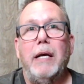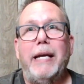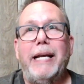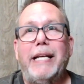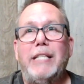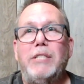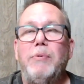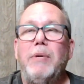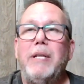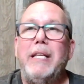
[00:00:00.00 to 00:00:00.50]

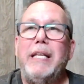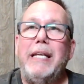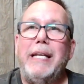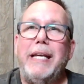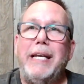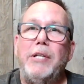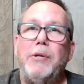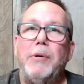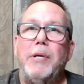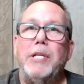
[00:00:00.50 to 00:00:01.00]
It's really
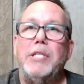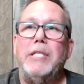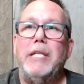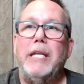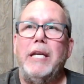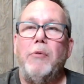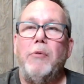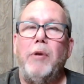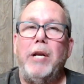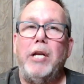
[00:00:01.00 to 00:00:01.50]

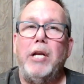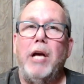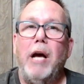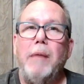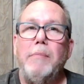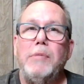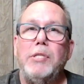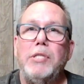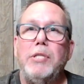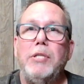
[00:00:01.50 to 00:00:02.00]
interesting when it
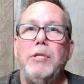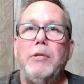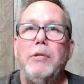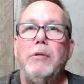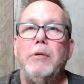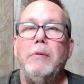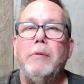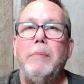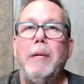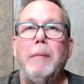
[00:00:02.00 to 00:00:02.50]
comes
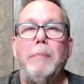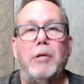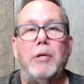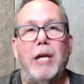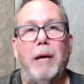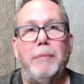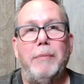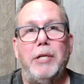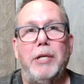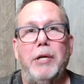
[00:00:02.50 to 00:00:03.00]
to people
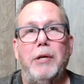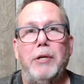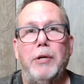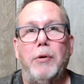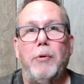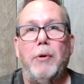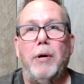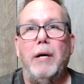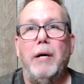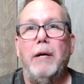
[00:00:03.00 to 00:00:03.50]
coming to your
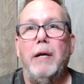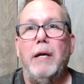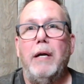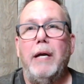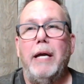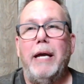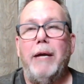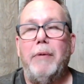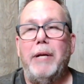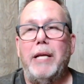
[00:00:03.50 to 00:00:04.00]
door
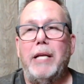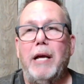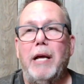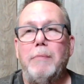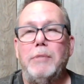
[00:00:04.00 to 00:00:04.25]
and when it